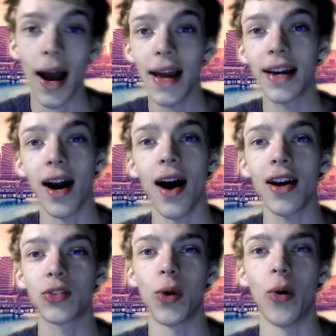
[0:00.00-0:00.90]

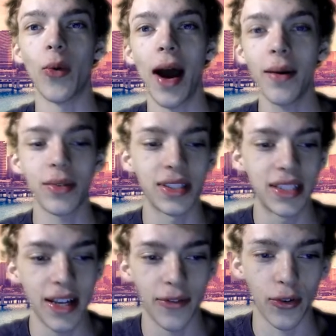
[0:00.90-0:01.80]
Cogswell, wide
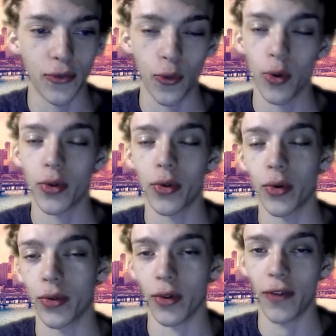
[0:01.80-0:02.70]
receiver for
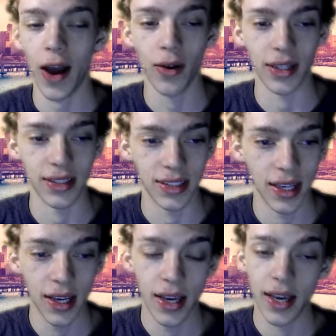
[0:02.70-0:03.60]
the Falcons.
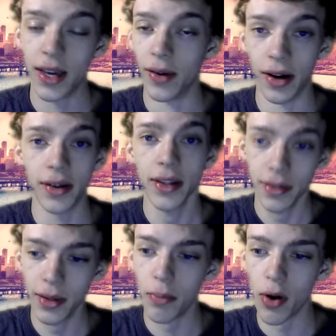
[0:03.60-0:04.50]

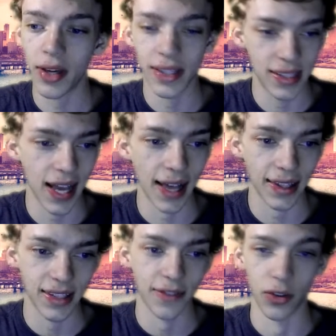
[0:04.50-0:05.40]
He broke his
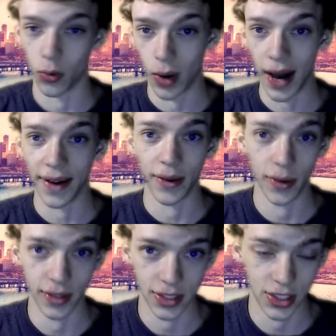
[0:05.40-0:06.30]
silence after a while
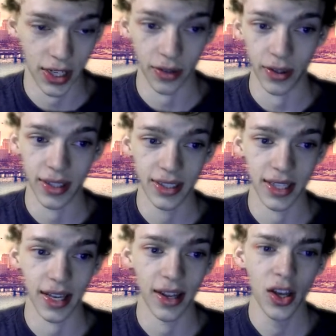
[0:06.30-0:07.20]
on this channel, and he
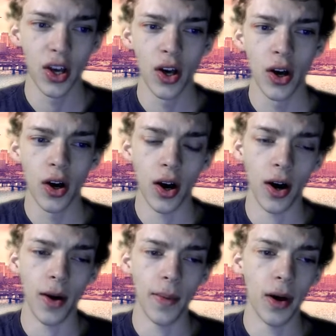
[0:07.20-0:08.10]
said
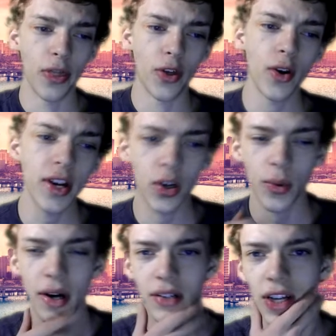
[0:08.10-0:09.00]
30
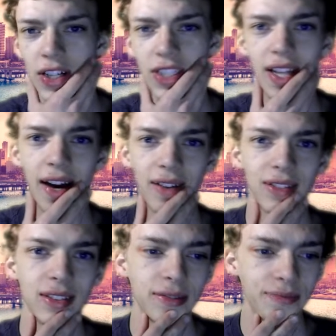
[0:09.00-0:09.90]
career touchdowns.